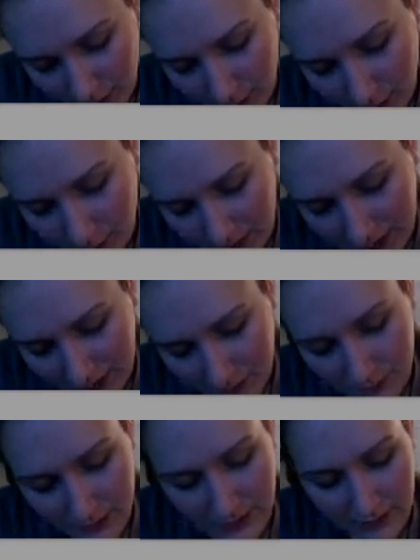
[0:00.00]
who
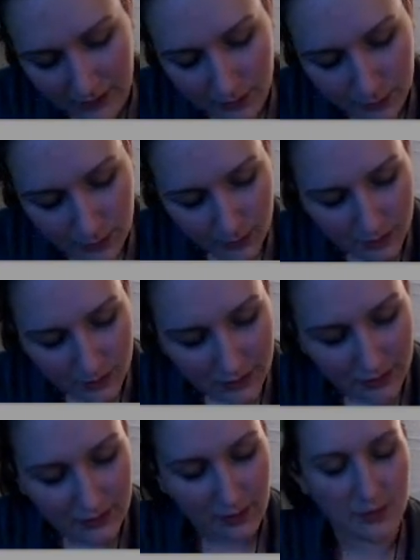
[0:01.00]
might be the
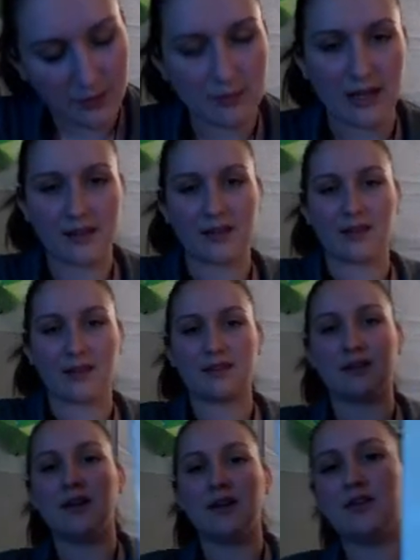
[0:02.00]
person that would make this?